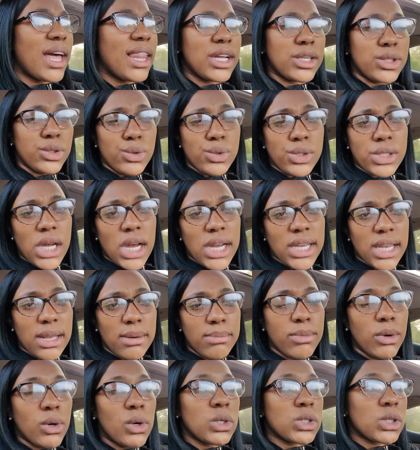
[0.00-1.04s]
new
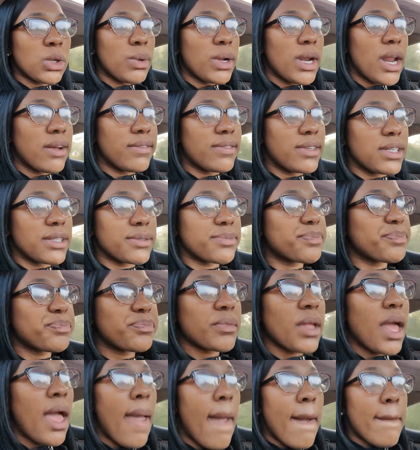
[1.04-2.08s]
Dunkin' bowls or whatever.
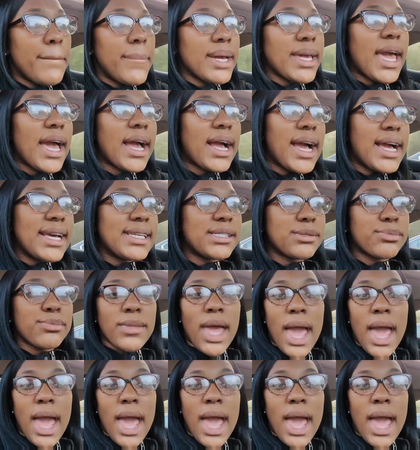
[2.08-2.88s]
But yeah guys,